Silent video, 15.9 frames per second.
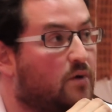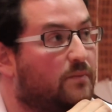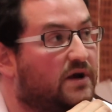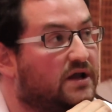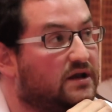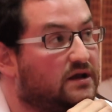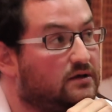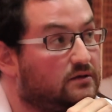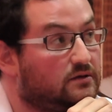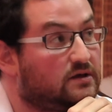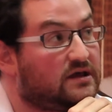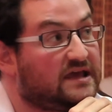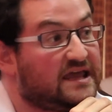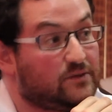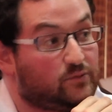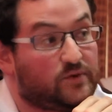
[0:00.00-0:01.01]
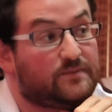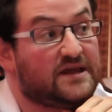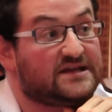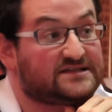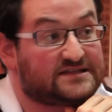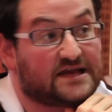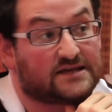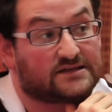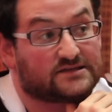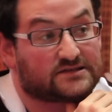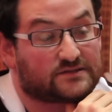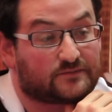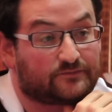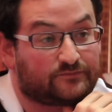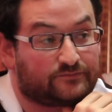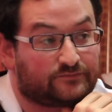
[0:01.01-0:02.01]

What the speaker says: but it would make sense